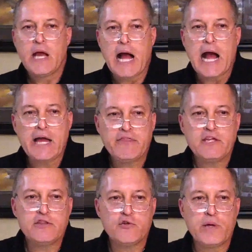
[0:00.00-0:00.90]
I
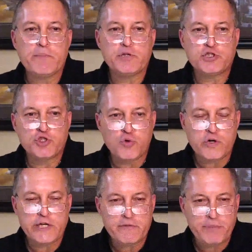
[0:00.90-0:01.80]
think the great
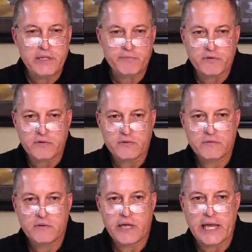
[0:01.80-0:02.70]
majority of people,
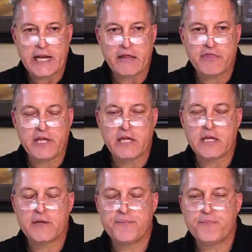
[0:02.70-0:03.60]
and I think
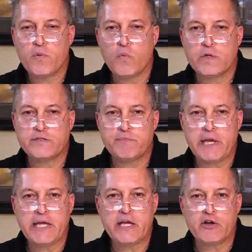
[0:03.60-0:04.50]
what's
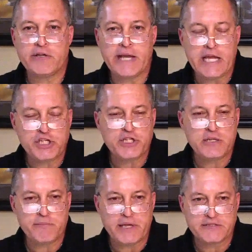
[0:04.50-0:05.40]
making our nation a
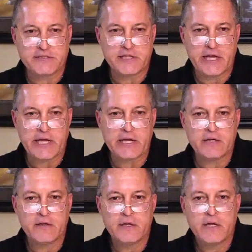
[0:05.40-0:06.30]
mess today
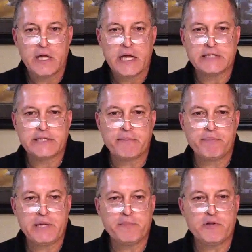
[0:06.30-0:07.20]
is that
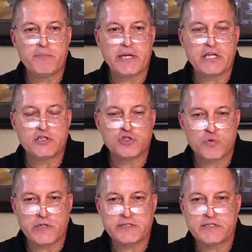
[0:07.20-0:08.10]
people are making
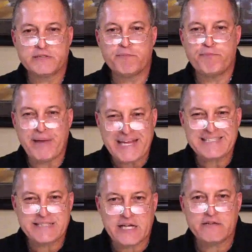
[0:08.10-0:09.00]
choices
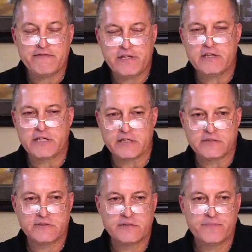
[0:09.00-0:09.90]
based on feelings.